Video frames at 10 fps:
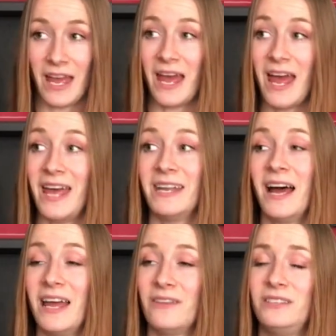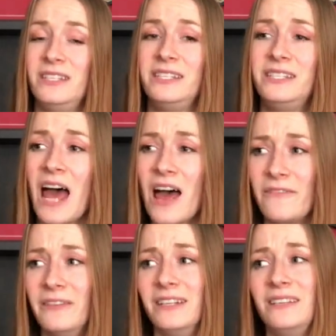and I have
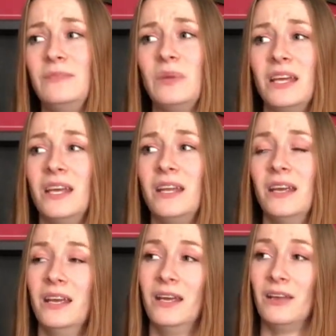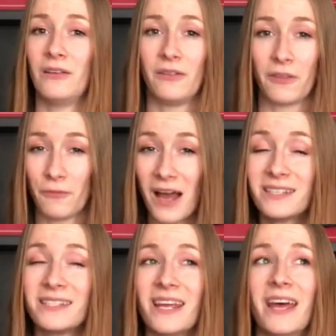definitely been
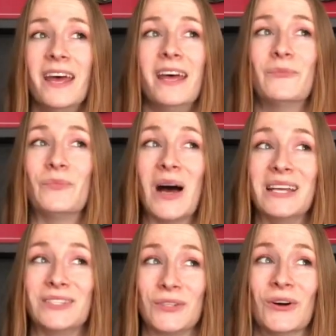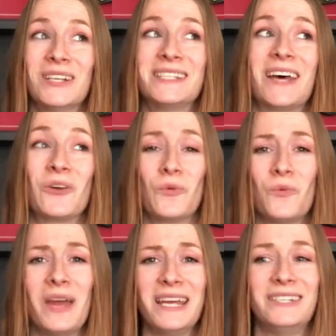thrust by swords that are
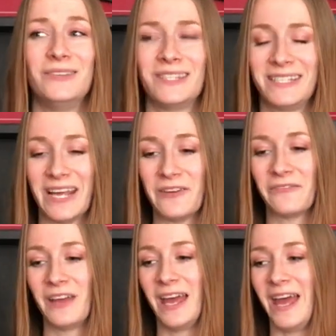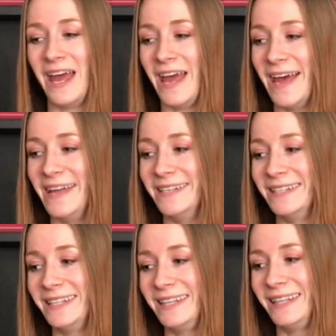way too stiff, and
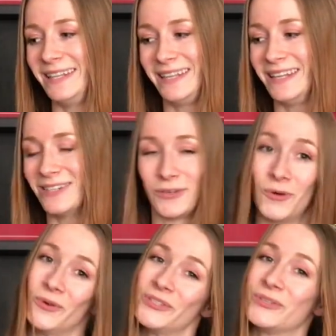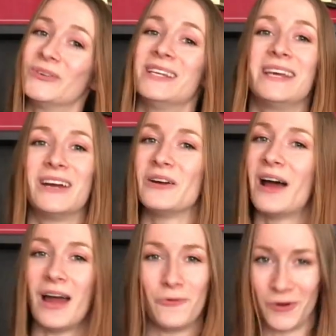there's a whole story there.
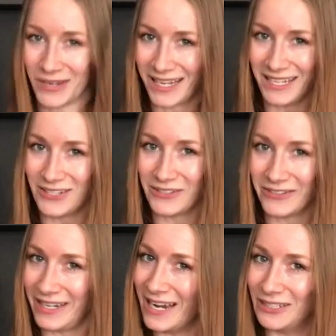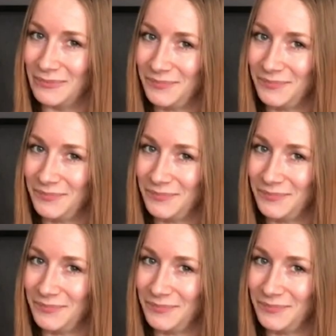I won't get into it right now.